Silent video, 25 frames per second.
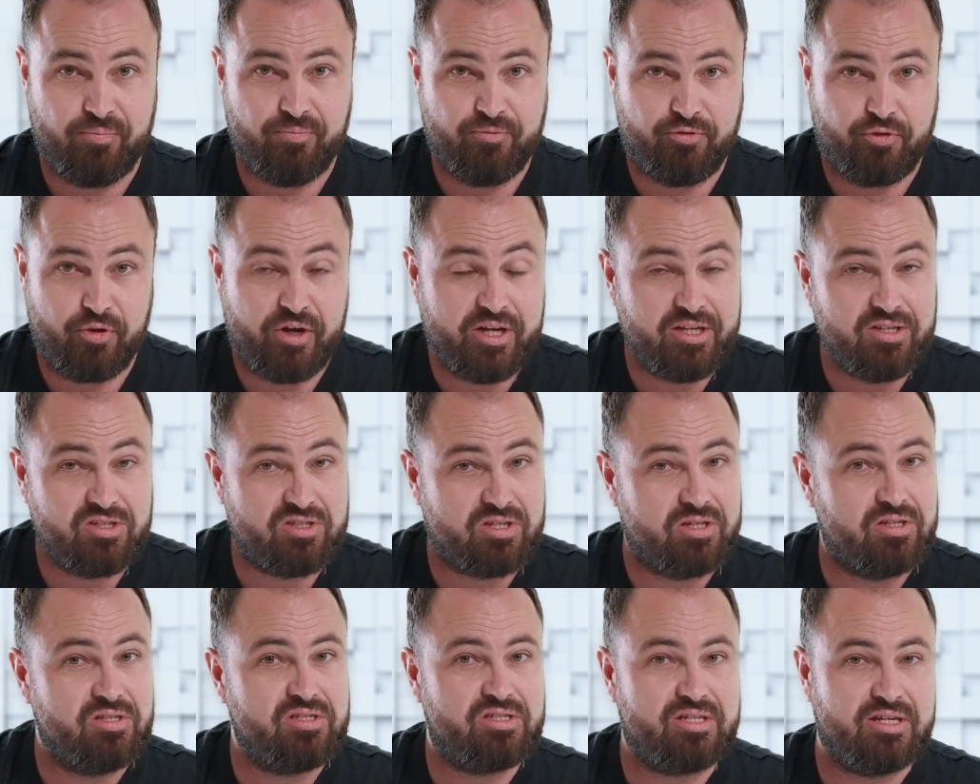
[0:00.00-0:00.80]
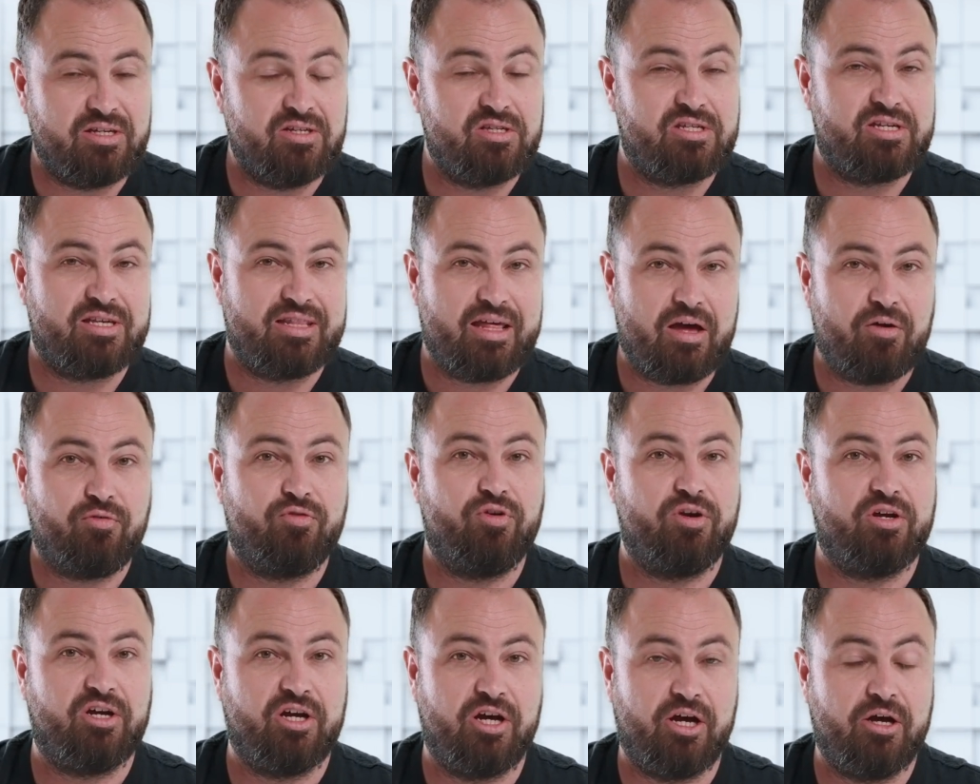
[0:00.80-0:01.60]
For instance, in South
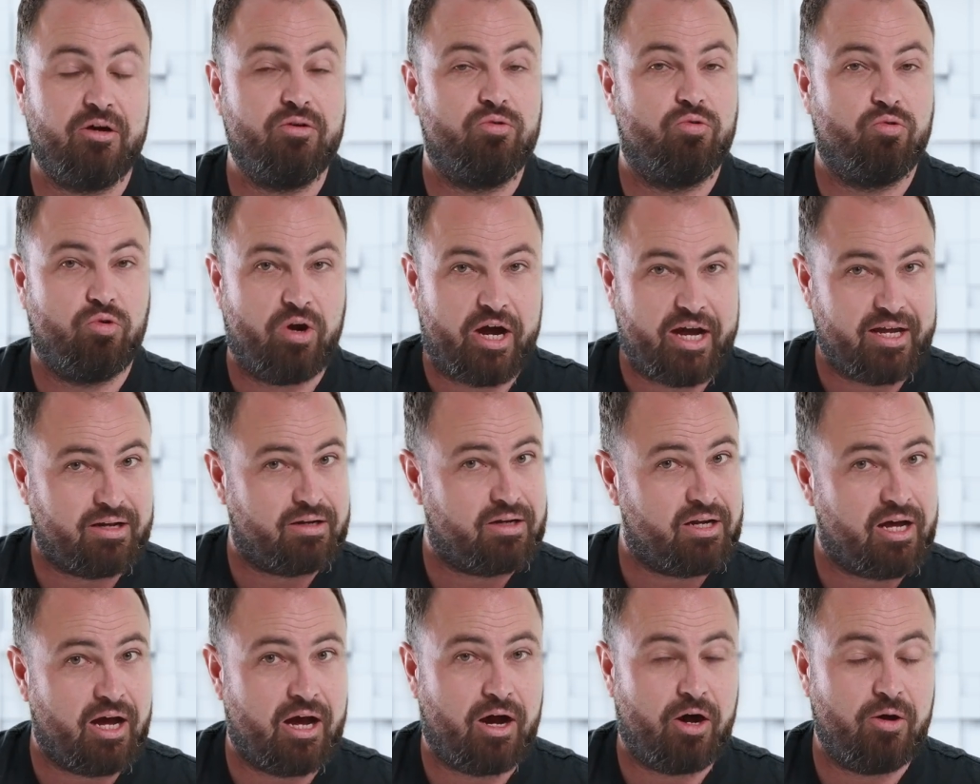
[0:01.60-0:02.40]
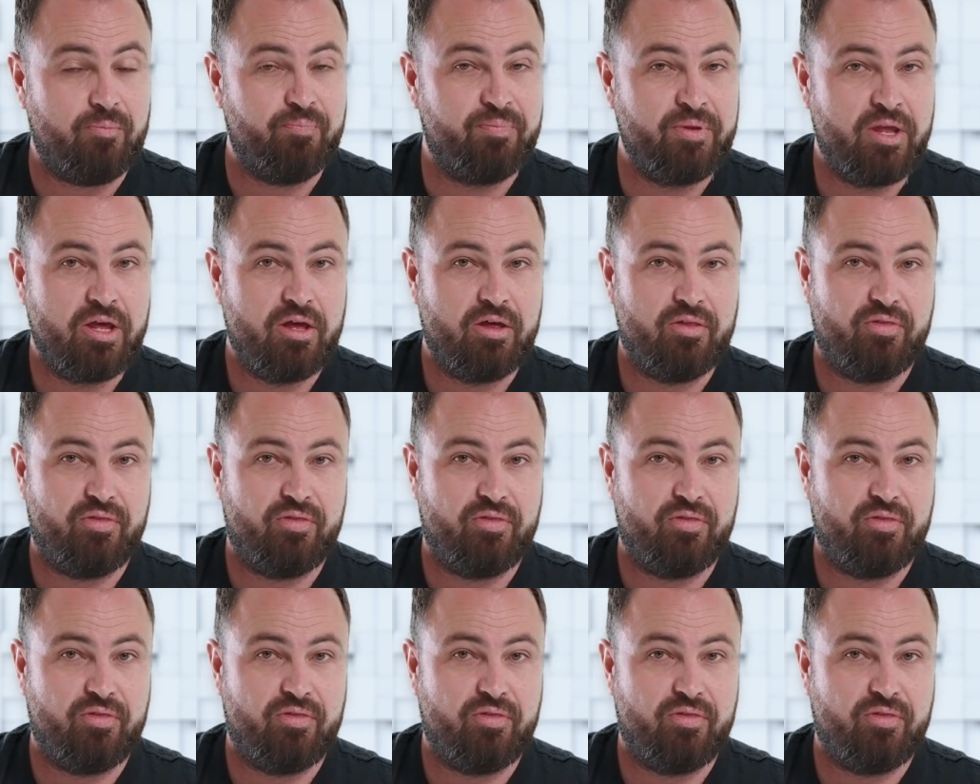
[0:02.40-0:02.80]
Africa right now,